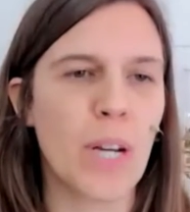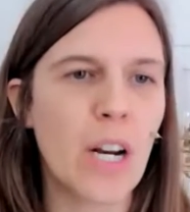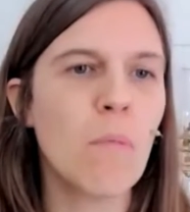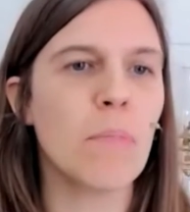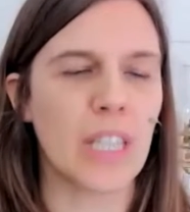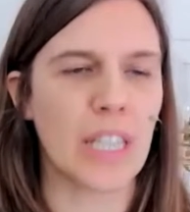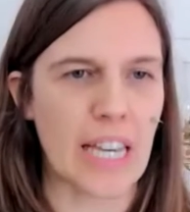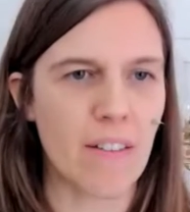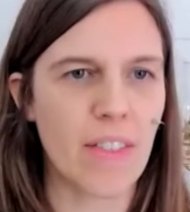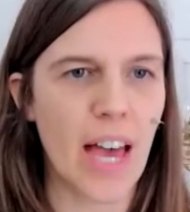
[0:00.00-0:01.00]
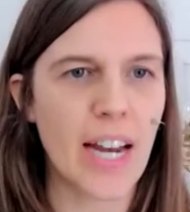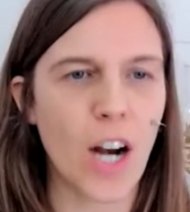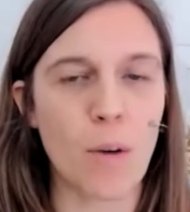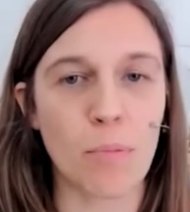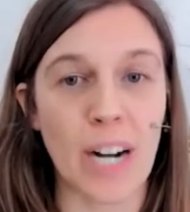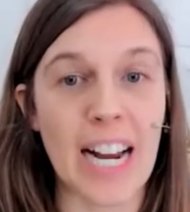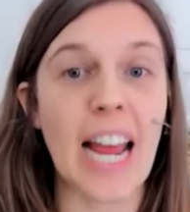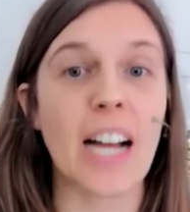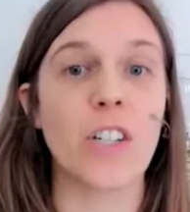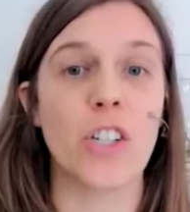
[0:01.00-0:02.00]
don't believe that, our brain
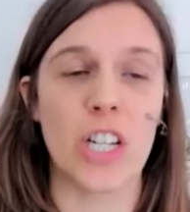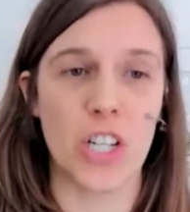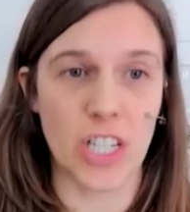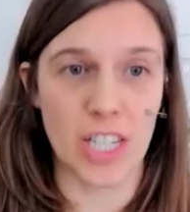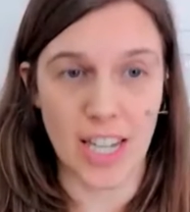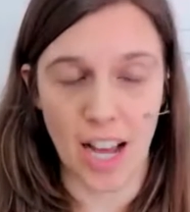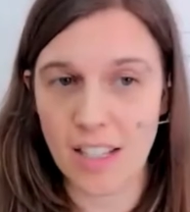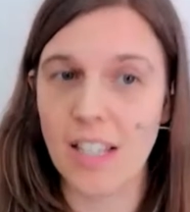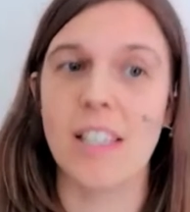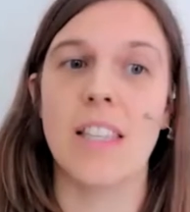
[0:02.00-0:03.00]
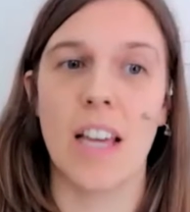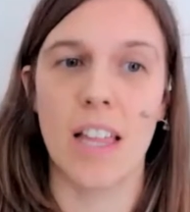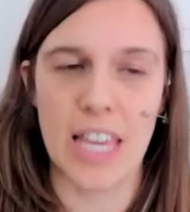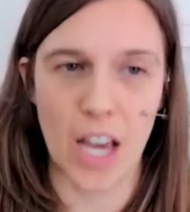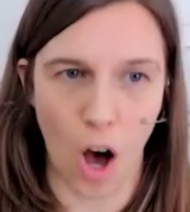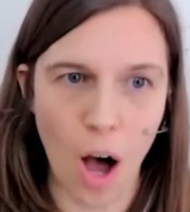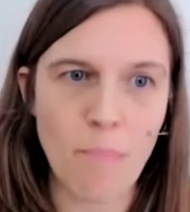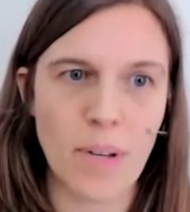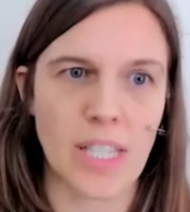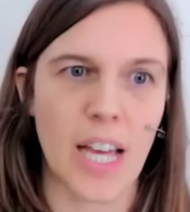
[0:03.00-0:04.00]
actually tells us the, the
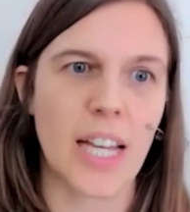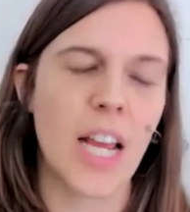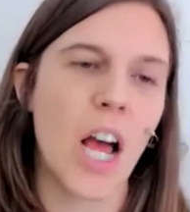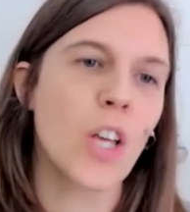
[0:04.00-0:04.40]
opposite.